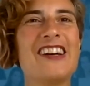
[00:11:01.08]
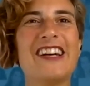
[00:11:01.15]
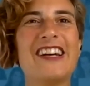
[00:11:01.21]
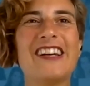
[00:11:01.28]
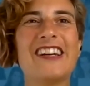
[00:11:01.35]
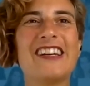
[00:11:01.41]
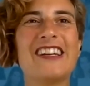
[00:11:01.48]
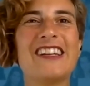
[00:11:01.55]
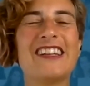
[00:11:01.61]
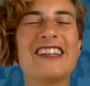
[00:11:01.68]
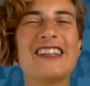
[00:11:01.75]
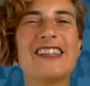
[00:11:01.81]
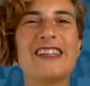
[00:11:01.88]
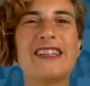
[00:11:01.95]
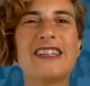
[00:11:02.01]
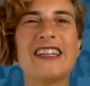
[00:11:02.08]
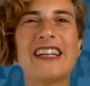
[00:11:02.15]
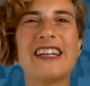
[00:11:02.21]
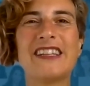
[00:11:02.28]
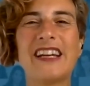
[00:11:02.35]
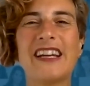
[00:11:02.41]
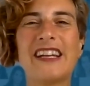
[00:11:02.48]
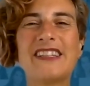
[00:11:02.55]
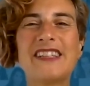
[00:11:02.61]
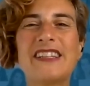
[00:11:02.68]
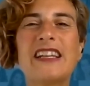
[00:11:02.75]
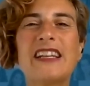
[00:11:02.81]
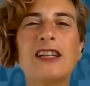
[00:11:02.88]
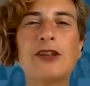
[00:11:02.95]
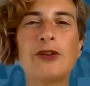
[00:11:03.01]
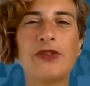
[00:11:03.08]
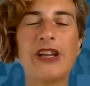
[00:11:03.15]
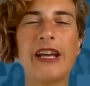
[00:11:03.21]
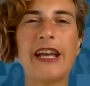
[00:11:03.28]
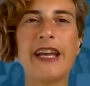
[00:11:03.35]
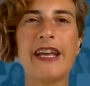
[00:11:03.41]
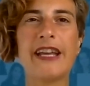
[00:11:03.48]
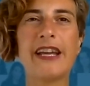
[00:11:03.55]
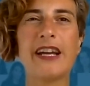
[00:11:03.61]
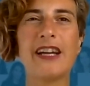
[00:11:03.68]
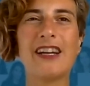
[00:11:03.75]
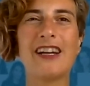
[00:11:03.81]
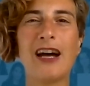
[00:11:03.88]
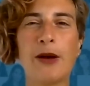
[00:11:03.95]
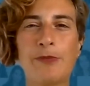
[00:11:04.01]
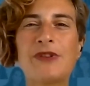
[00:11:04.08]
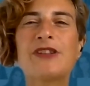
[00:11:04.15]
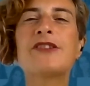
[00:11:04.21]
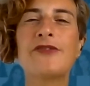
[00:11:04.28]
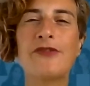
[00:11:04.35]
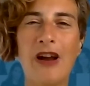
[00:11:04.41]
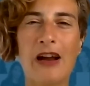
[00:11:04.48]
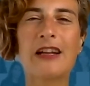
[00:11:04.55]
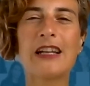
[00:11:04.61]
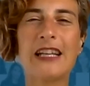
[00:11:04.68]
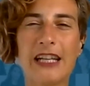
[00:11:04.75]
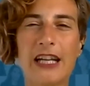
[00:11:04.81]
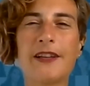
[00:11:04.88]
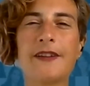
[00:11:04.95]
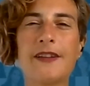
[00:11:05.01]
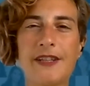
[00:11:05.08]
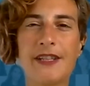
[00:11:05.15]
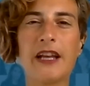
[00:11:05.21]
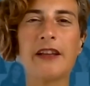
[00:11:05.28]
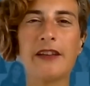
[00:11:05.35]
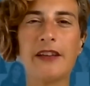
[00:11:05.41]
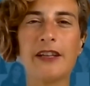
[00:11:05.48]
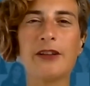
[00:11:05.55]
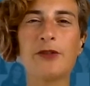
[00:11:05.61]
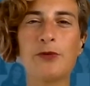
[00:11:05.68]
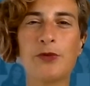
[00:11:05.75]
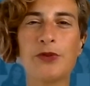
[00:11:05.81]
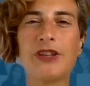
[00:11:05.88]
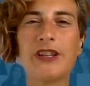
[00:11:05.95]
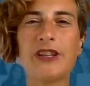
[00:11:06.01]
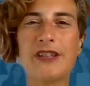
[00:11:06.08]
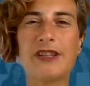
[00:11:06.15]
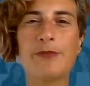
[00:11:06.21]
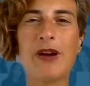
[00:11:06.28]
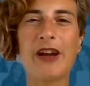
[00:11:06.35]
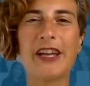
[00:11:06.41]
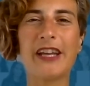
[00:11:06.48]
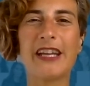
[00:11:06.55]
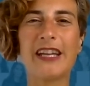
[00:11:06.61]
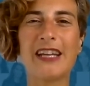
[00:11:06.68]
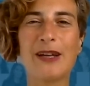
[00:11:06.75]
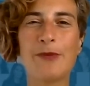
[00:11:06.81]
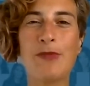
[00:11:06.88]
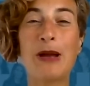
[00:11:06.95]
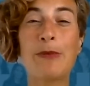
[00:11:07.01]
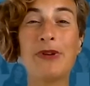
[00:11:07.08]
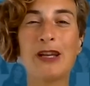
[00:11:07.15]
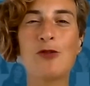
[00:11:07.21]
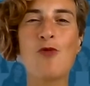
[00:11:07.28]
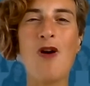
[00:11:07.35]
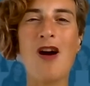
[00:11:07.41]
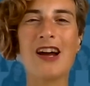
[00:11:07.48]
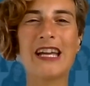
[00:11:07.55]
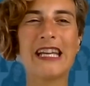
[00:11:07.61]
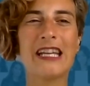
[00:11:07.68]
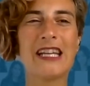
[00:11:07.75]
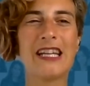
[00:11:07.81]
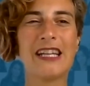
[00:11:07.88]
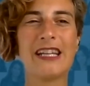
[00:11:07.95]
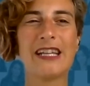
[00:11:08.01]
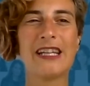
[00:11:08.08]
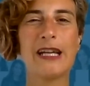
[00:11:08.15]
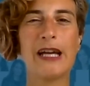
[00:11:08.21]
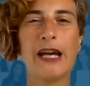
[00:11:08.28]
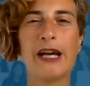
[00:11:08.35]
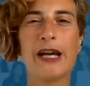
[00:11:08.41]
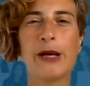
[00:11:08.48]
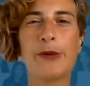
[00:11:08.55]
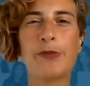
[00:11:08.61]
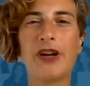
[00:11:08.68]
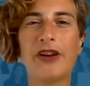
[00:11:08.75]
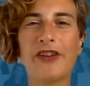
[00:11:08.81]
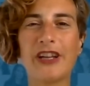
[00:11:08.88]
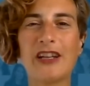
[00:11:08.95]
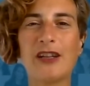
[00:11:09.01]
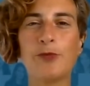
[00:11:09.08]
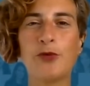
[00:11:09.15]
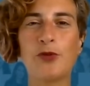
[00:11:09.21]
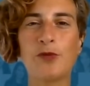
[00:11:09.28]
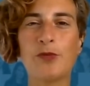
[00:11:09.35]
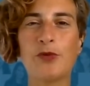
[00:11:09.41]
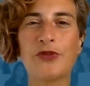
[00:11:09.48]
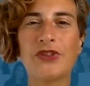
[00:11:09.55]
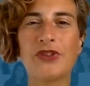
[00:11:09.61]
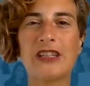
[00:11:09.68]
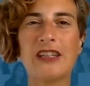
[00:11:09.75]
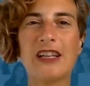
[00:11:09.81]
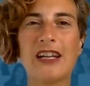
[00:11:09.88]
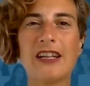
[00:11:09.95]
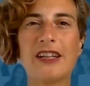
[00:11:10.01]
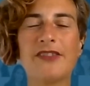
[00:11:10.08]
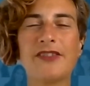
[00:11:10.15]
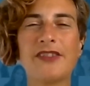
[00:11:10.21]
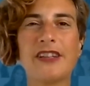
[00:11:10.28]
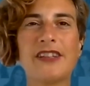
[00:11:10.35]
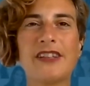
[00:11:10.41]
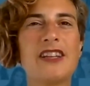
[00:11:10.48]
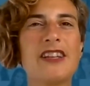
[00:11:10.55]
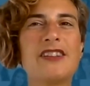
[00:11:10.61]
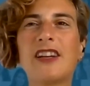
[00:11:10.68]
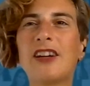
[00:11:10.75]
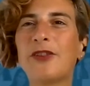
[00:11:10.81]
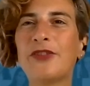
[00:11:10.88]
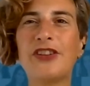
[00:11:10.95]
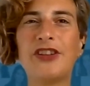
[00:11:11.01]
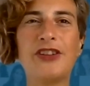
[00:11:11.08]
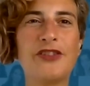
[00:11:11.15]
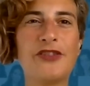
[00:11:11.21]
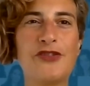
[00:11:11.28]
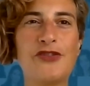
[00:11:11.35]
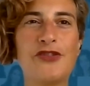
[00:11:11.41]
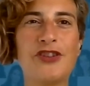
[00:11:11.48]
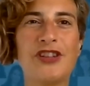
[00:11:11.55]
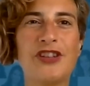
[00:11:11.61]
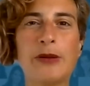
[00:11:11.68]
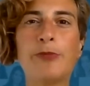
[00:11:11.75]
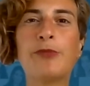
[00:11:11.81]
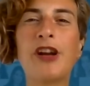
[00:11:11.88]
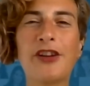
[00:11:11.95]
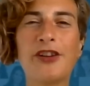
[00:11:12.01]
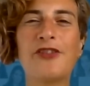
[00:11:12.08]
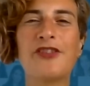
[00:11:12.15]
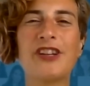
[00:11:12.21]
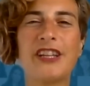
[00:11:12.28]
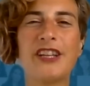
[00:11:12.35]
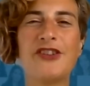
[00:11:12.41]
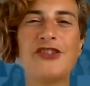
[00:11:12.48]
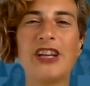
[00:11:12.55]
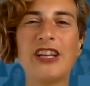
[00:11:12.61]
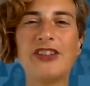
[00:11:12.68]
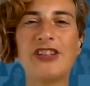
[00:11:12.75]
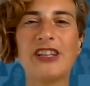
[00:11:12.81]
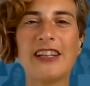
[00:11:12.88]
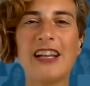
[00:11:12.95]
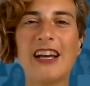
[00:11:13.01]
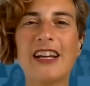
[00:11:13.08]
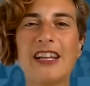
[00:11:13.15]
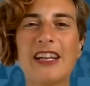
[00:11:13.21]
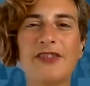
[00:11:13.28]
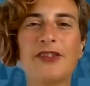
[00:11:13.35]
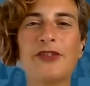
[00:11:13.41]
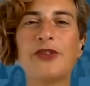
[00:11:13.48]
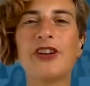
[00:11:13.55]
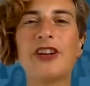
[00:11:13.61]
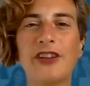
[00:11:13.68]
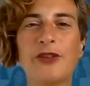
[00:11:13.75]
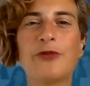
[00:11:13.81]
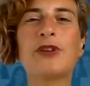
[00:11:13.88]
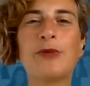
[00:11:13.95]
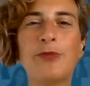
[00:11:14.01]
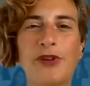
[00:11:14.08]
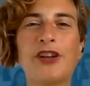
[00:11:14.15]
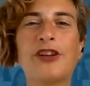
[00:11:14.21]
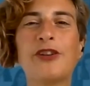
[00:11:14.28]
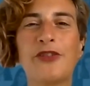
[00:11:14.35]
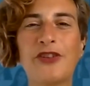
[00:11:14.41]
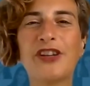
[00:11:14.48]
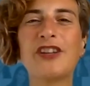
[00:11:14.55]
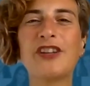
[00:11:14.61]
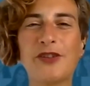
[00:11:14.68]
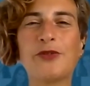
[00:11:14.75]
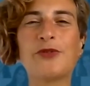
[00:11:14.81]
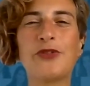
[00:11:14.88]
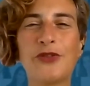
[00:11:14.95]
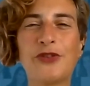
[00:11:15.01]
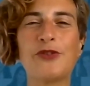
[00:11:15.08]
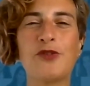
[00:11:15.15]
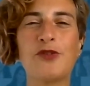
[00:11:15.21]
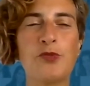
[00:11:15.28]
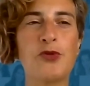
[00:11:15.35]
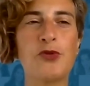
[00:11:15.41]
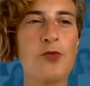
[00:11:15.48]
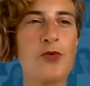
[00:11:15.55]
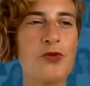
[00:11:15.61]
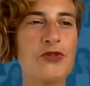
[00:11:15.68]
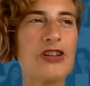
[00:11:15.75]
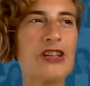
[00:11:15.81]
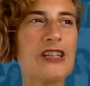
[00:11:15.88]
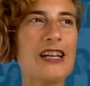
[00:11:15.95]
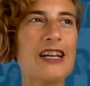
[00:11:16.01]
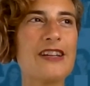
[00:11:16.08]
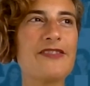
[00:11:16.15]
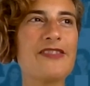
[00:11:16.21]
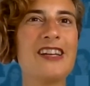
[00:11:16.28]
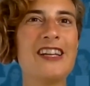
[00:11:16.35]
And still today, I'm struggling understanding what is my big why, my real purpose in life. It's a continuous journey. Priority change in life, and together with priorities, also your purpose in life.